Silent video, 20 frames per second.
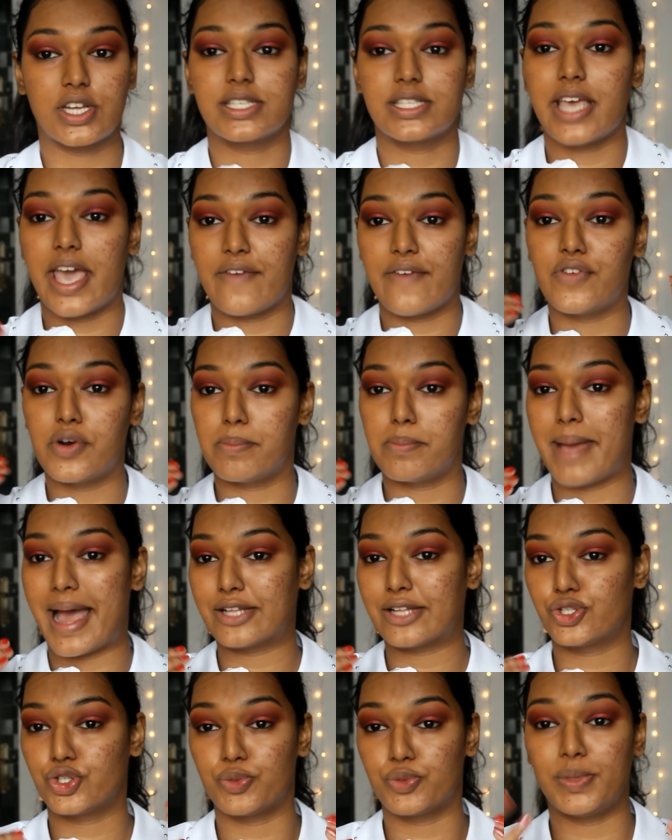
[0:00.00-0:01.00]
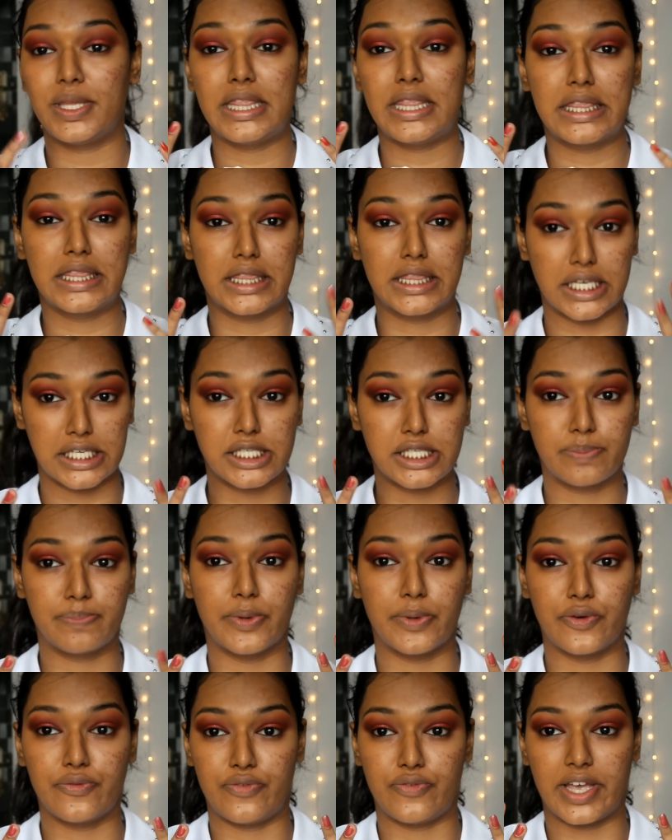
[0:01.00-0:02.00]
has ever matched me this
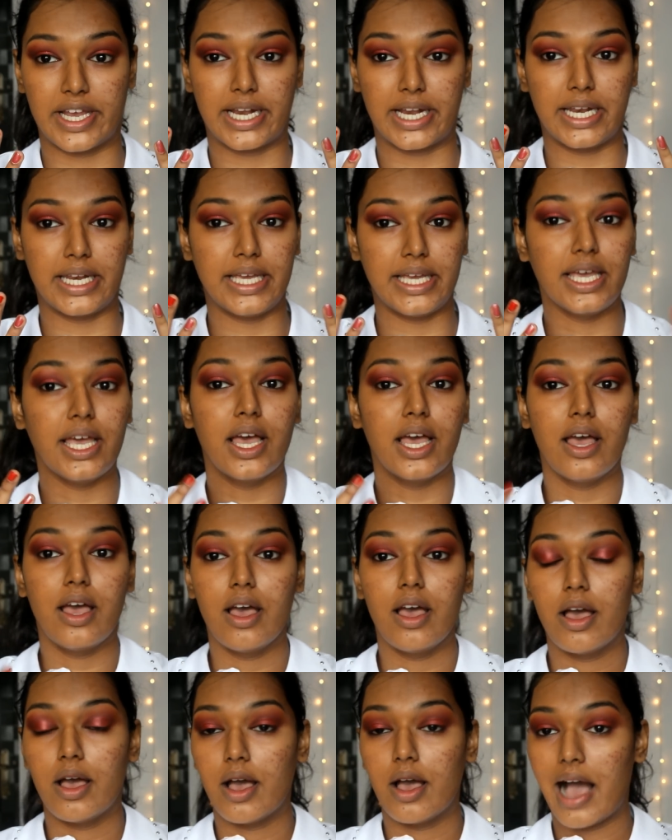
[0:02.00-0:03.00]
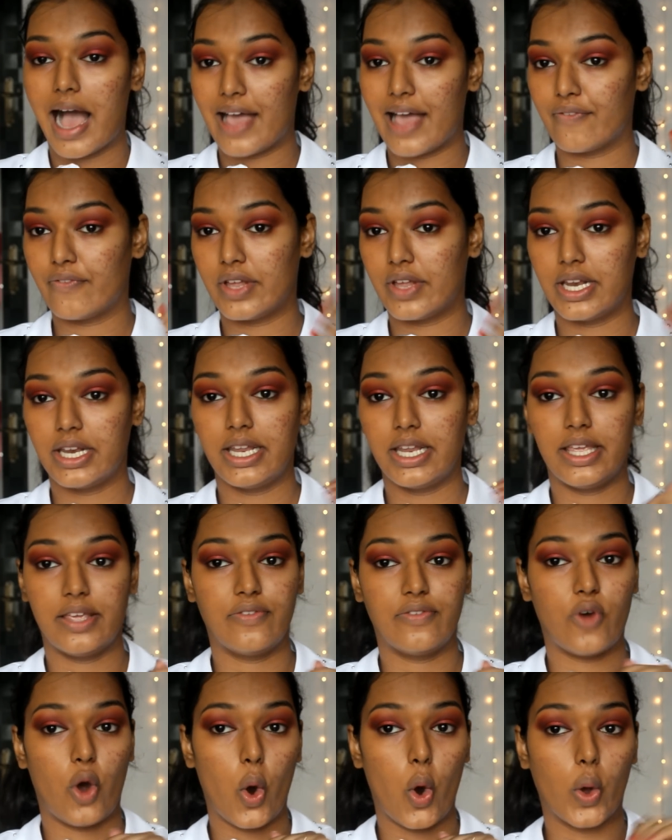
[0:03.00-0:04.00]
perfectly. I will
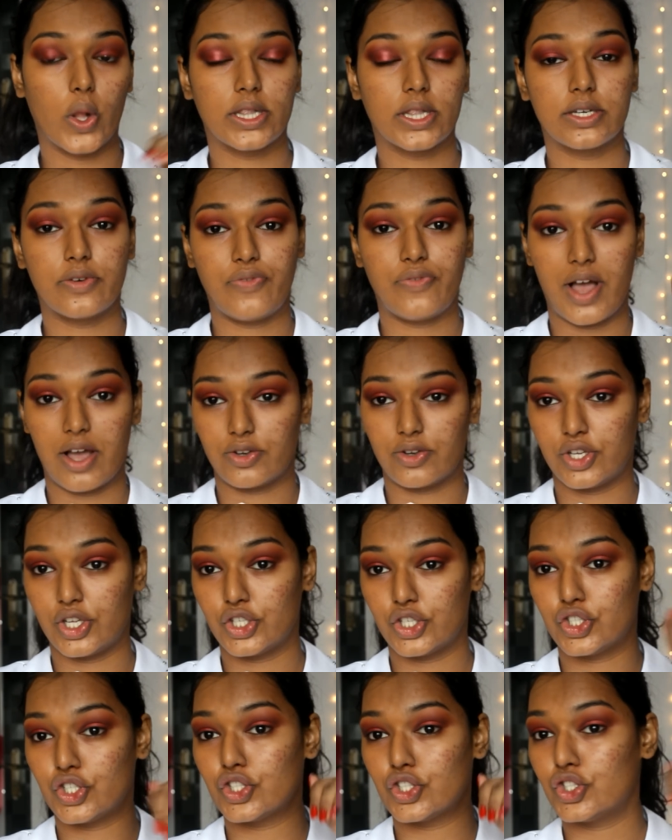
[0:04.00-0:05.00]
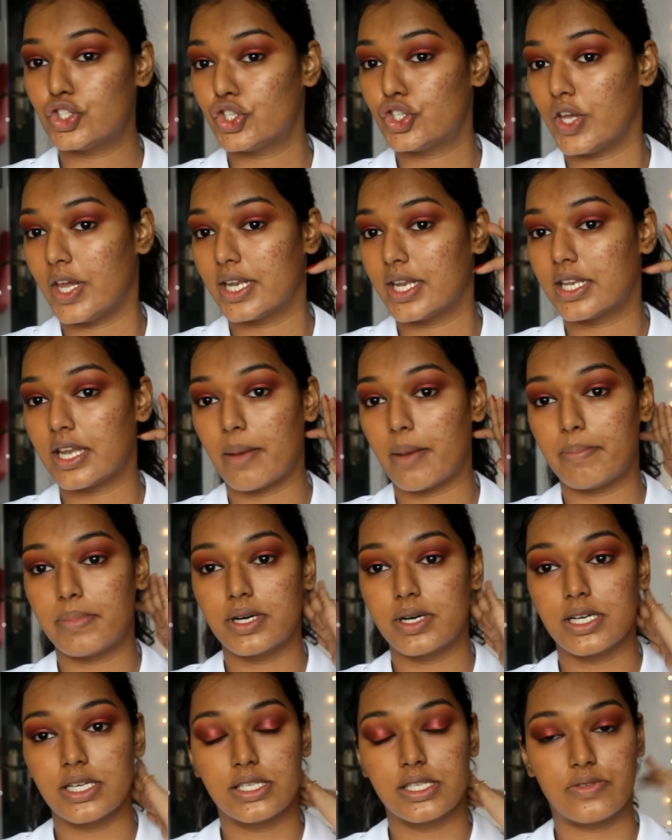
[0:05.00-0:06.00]
leave all the foundation shade
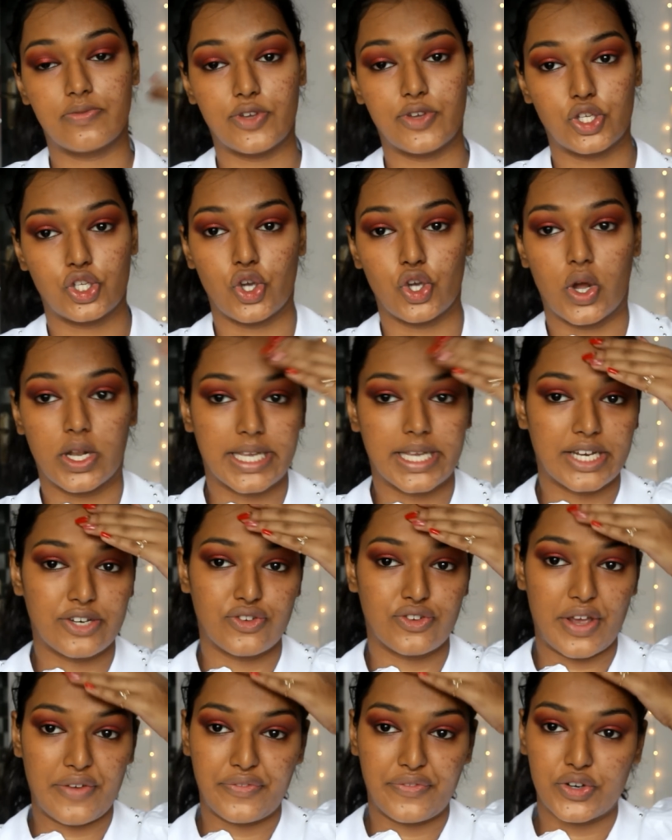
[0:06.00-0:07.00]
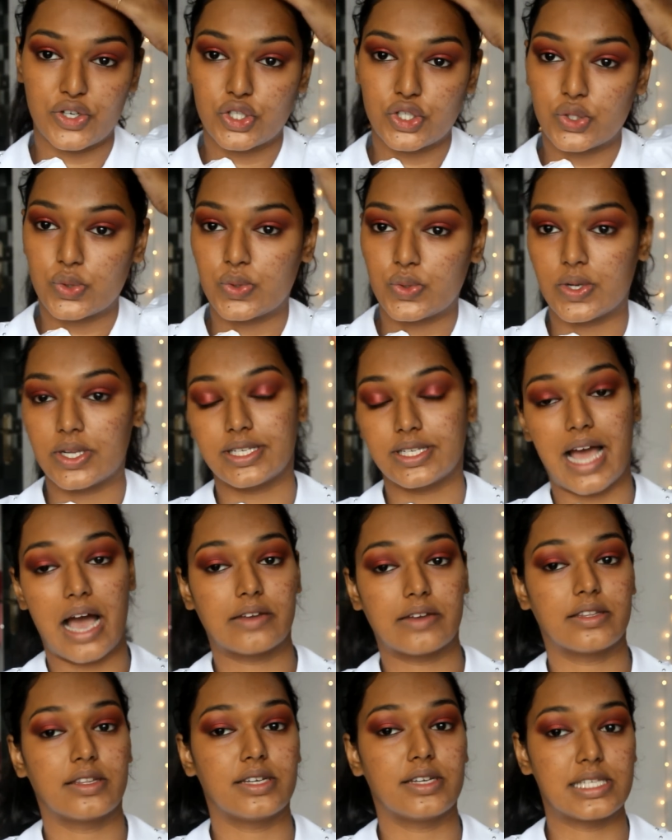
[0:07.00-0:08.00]
numbers which you all can refer to
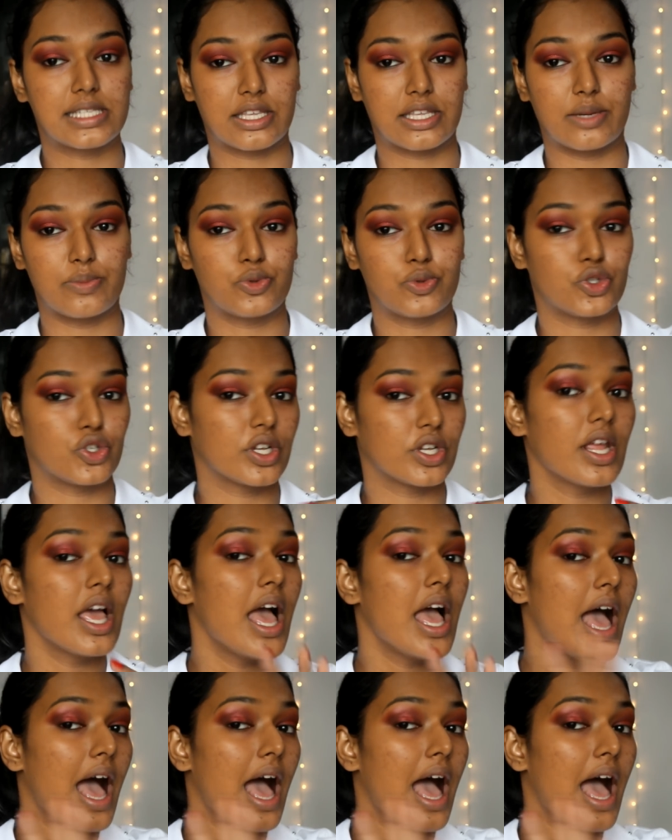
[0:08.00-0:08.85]
down in the description.